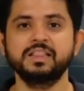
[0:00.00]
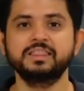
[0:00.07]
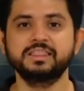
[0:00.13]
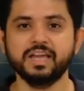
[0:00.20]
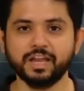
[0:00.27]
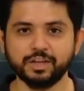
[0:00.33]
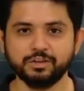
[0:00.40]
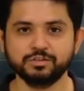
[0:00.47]

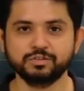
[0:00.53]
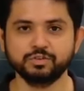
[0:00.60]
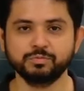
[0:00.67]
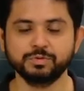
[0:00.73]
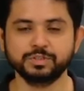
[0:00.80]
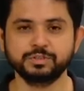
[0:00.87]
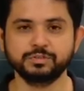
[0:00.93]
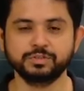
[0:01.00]
Thank you so
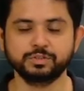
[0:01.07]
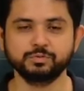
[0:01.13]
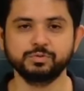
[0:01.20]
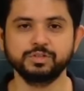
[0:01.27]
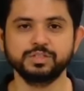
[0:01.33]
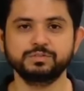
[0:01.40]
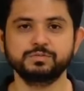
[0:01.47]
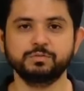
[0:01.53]
much,
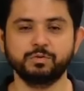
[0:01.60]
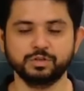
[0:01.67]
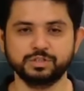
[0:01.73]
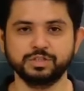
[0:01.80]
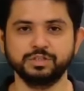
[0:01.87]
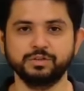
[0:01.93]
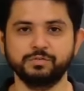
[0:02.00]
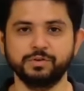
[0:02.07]
students, for
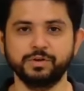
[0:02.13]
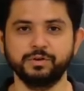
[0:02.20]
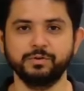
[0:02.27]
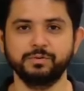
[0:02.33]
watching the video.